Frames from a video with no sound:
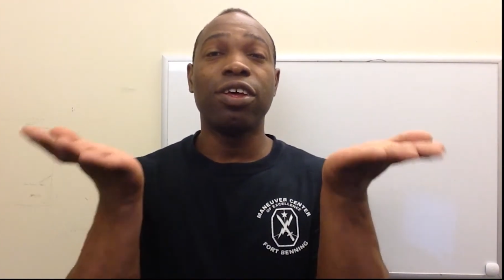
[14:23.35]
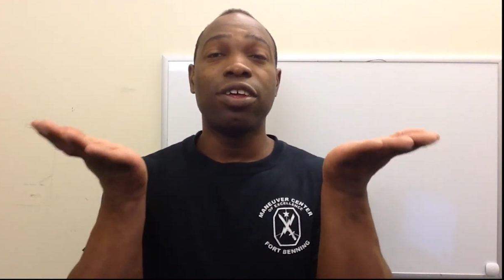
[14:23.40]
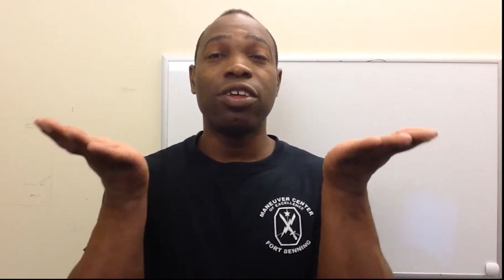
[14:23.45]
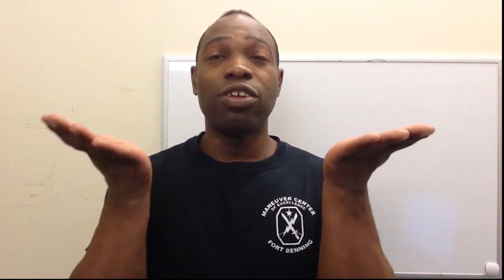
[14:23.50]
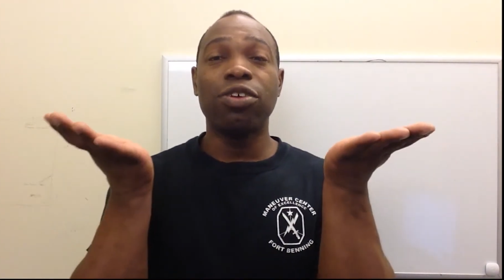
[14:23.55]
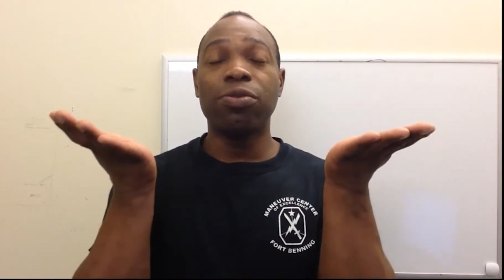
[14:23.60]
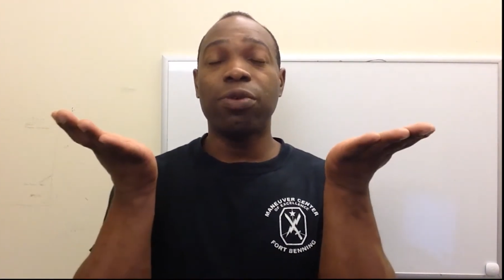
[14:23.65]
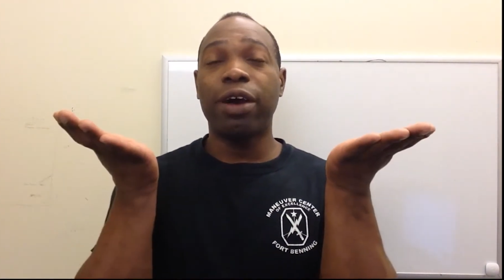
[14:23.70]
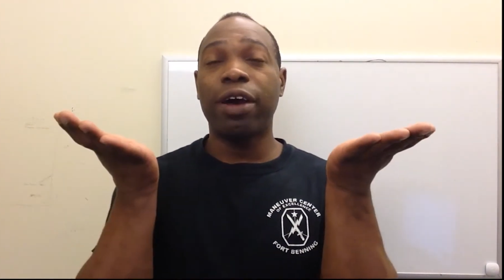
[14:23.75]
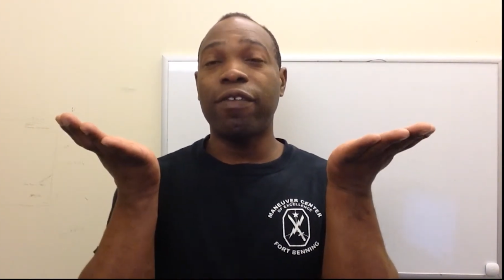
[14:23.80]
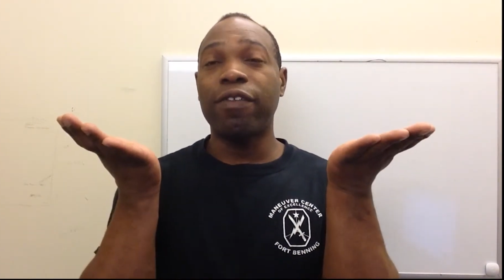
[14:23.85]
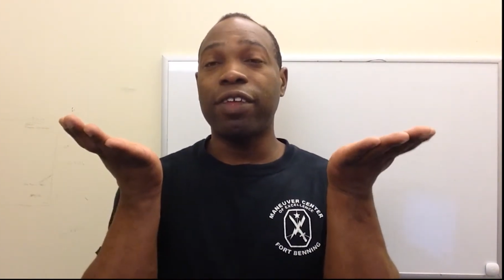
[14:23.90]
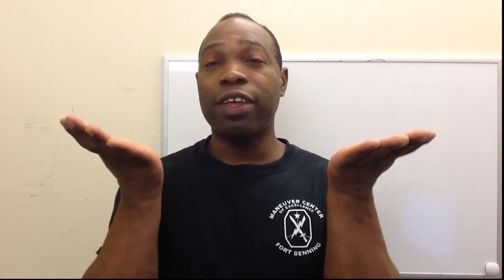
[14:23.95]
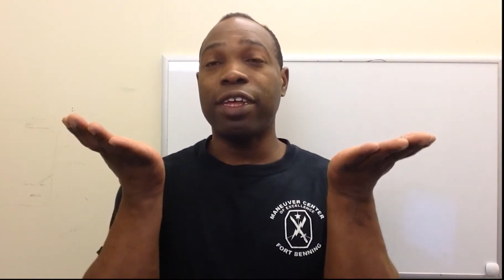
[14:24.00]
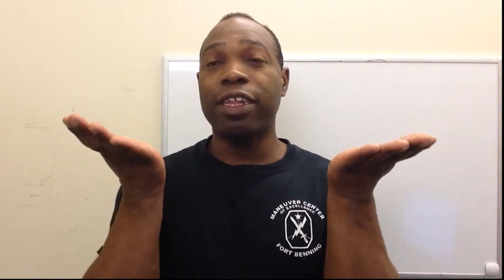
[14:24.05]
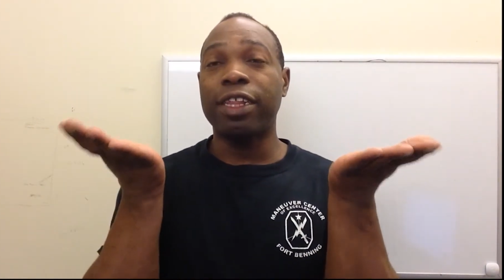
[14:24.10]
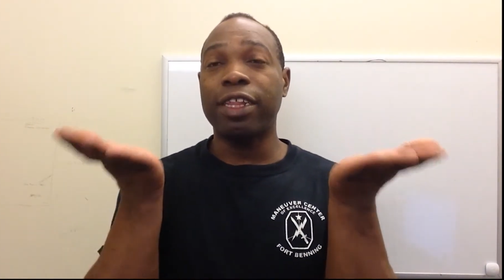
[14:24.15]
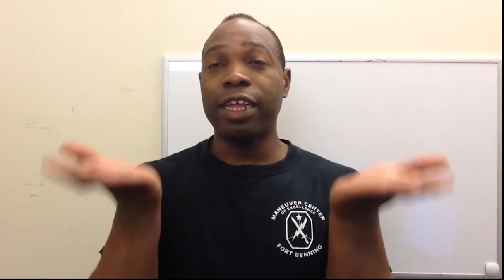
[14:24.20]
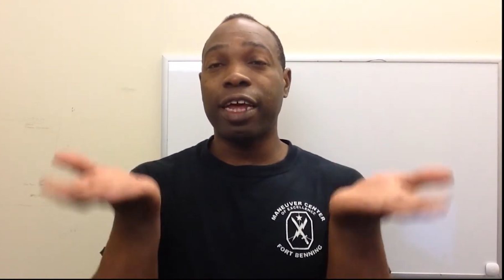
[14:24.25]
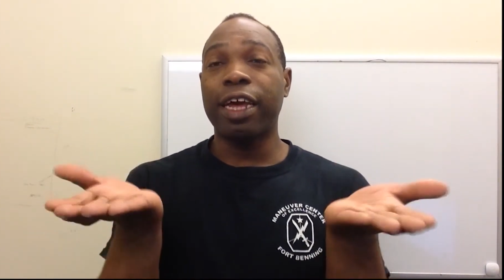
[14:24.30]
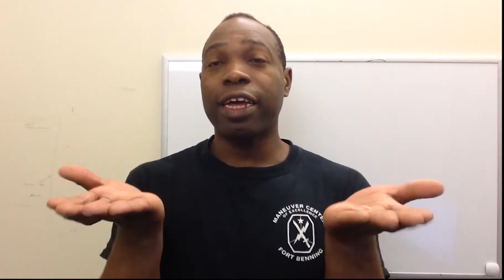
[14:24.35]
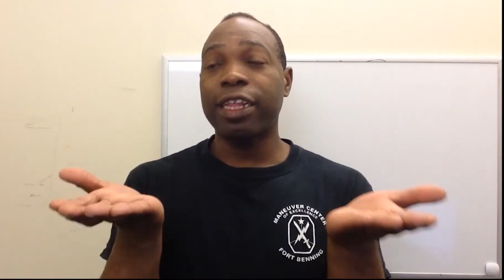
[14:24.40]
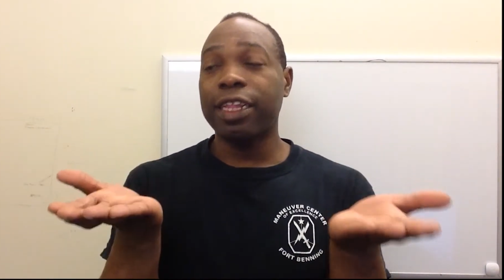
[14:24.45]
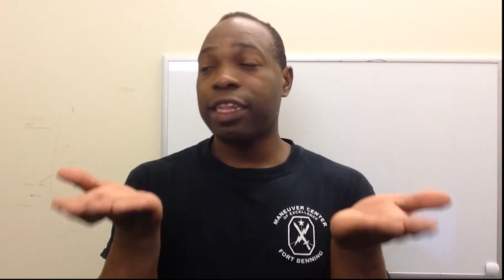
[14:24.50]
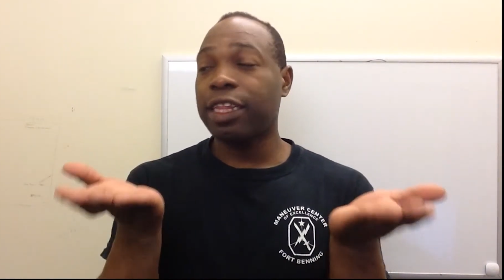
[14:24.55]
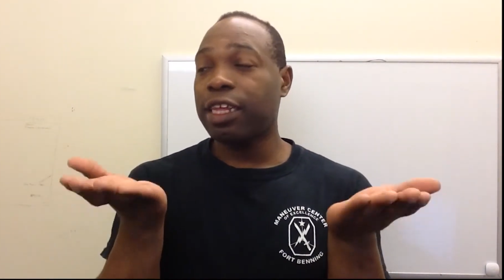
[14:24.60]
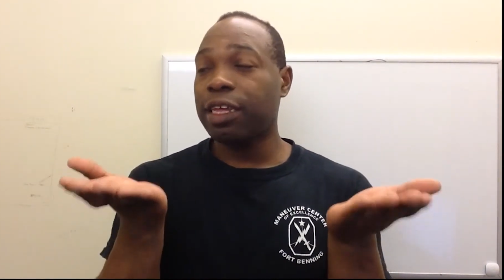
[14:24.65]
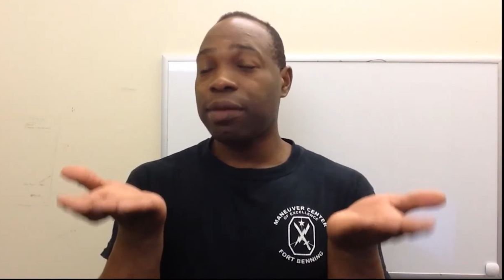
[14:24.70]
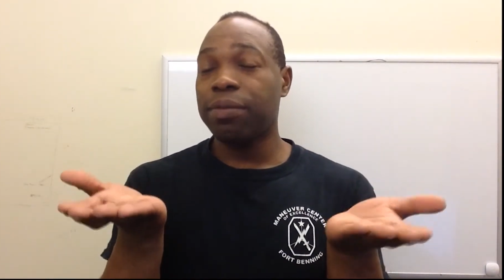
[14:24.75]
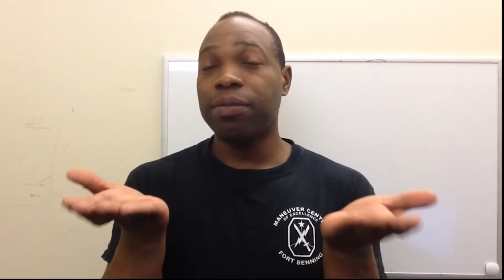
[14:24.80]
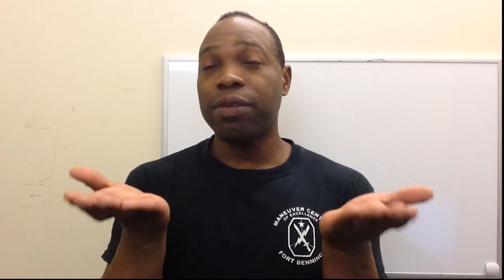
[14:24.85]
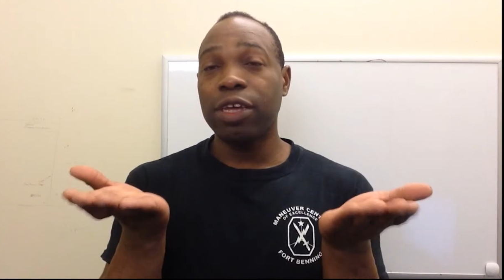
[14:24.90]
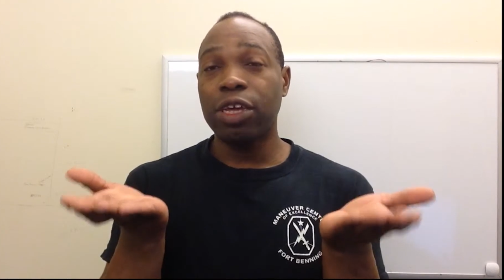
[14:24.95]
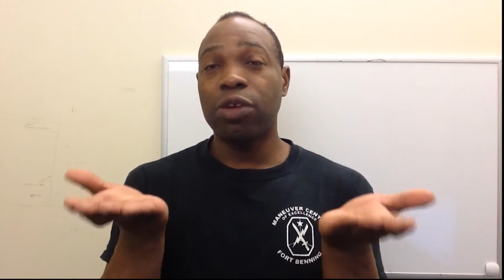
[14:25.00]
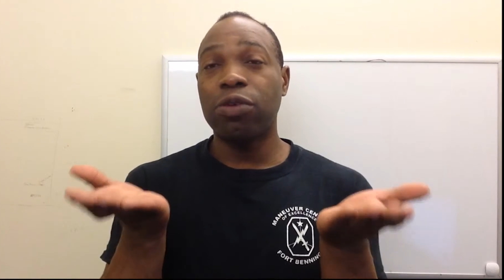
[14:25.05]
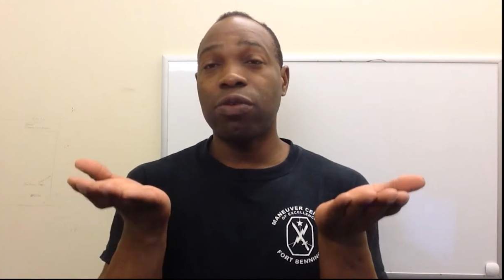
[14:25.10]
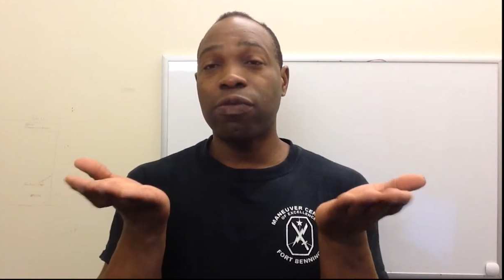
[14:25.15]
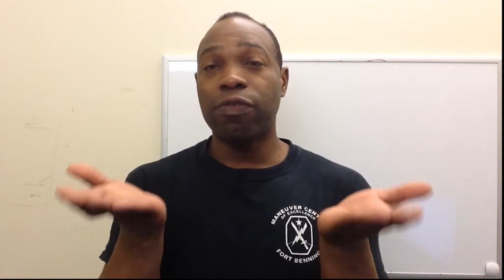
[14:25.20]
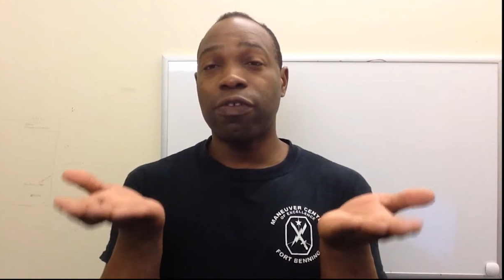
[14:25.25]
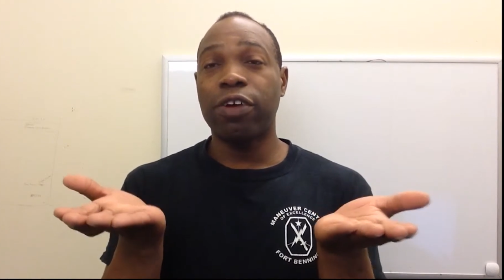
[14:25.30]
you will have the exact same
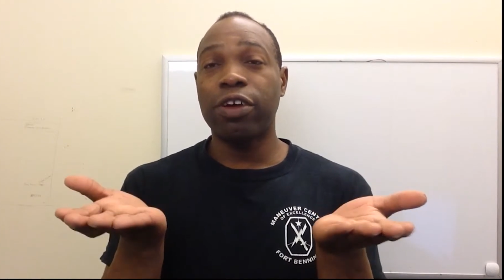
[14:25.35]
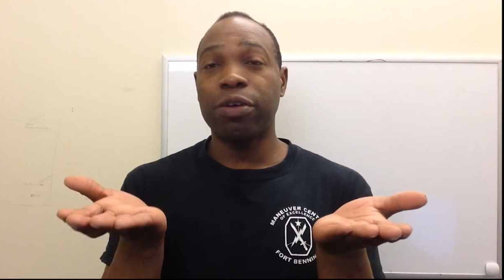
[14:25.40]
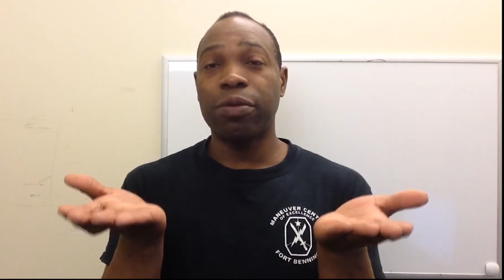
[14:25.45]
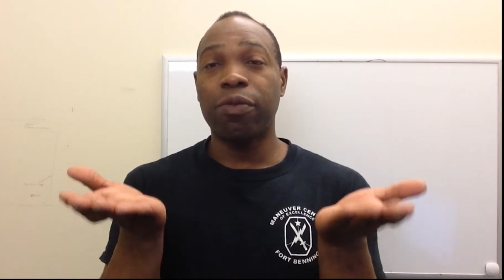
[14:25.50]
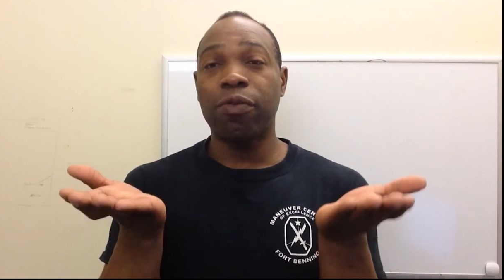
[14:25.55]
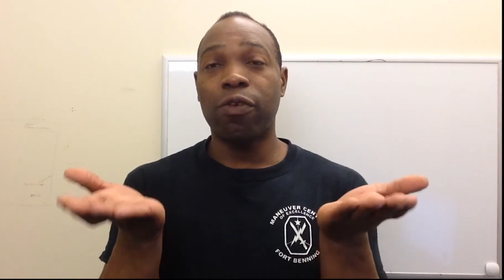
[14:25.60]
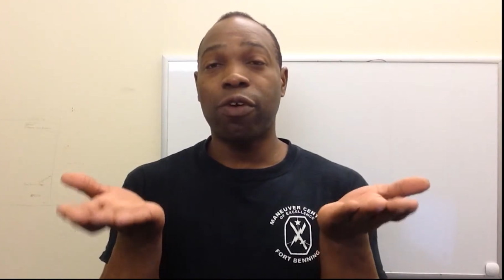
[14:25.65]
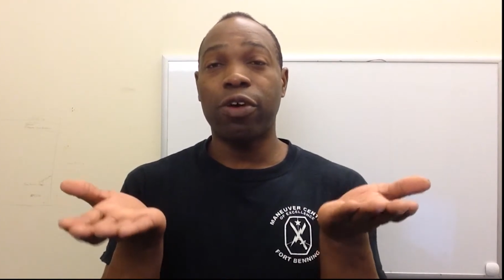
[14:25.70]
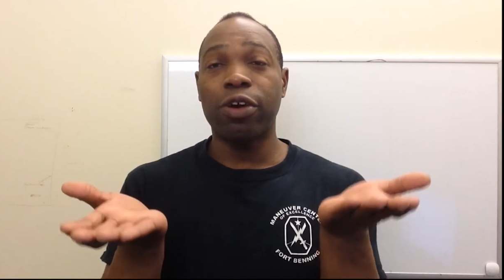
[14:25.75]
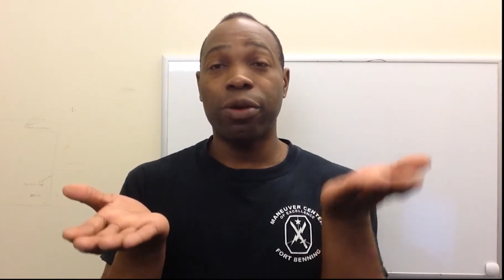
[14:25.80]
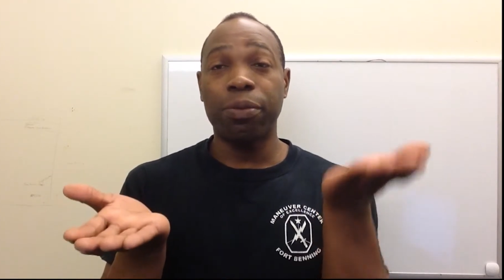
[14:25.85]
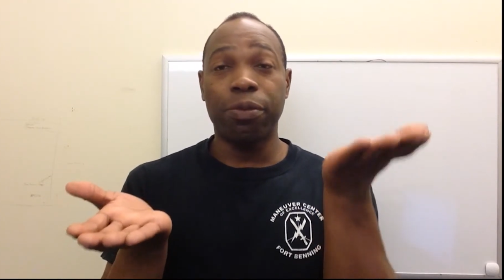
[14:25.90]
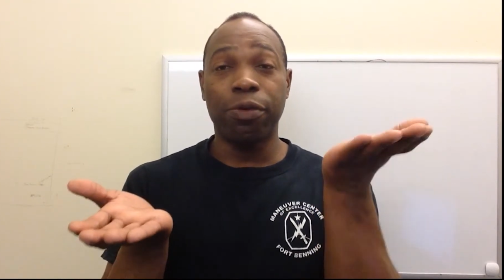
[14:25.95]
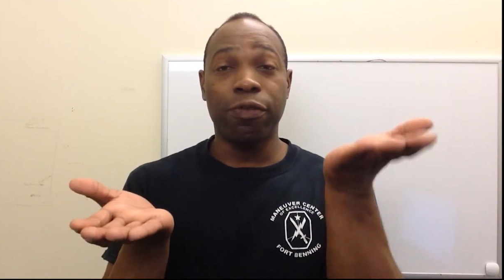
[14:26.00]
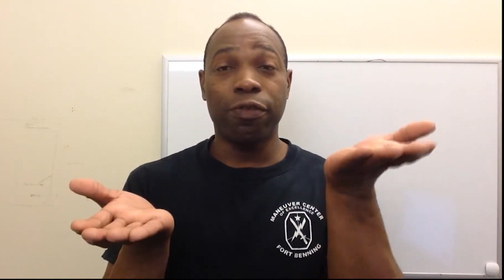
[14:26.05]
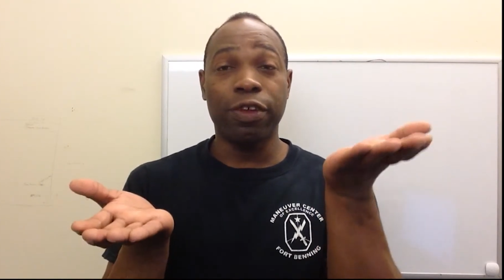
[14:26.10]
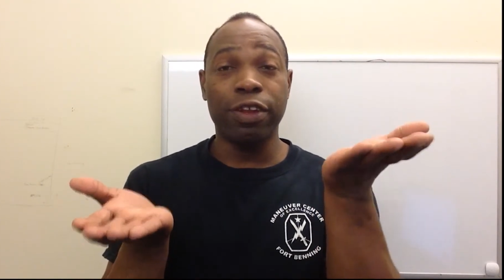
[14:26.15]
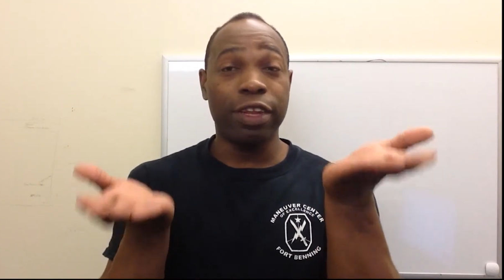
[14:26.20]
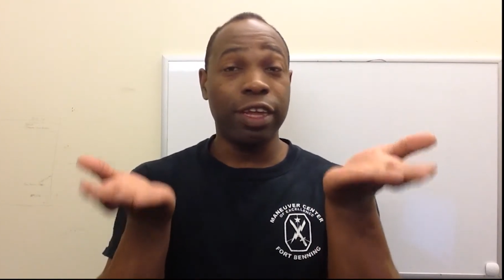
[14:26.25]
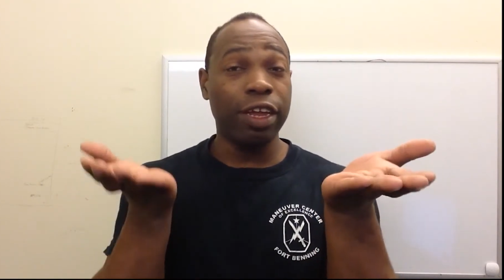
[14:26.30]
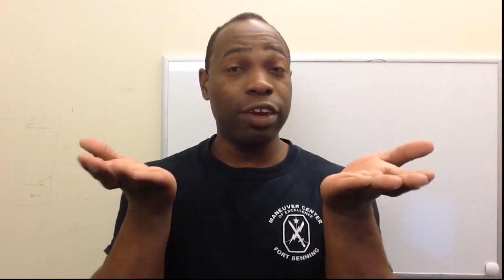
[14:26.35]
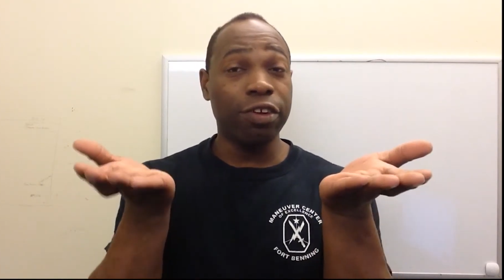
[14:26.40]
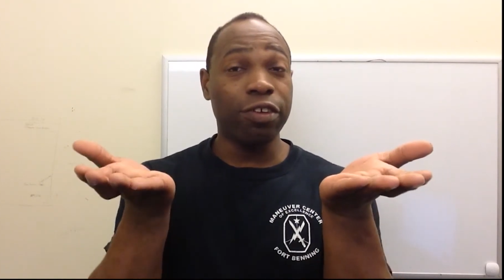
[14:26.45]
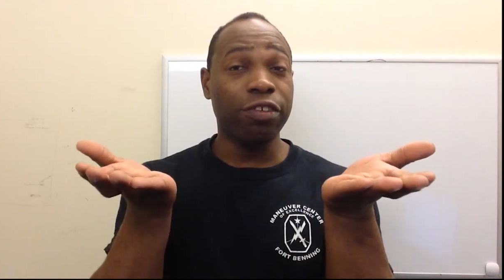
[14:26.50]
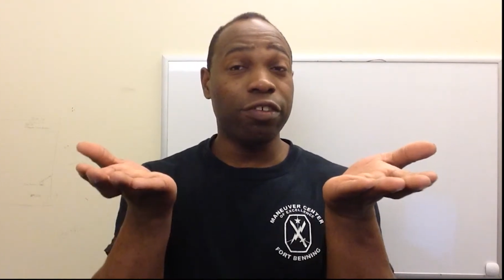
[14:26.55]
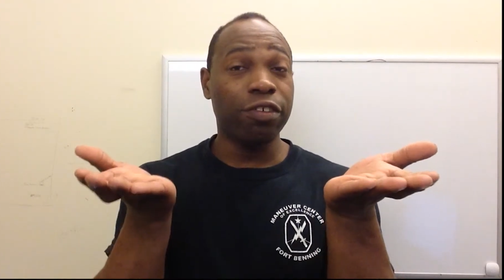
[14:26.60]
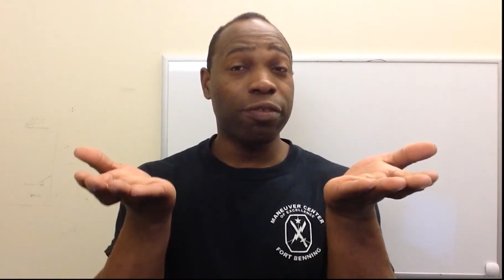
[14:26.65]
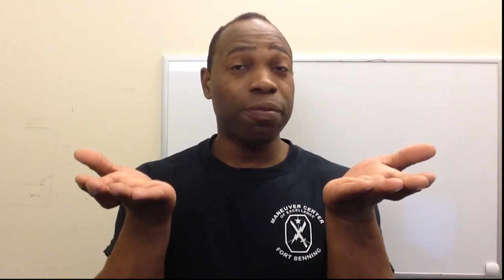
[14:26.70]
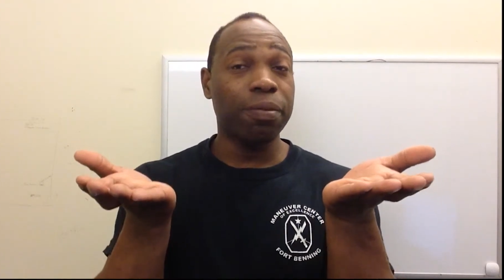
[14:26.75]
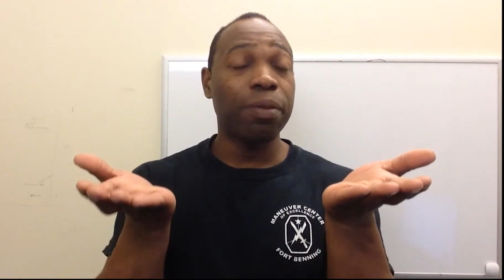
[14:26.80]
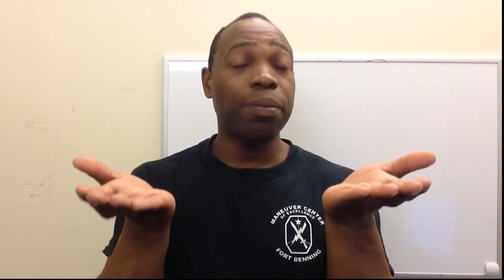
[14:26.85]
equal volume of water in both containers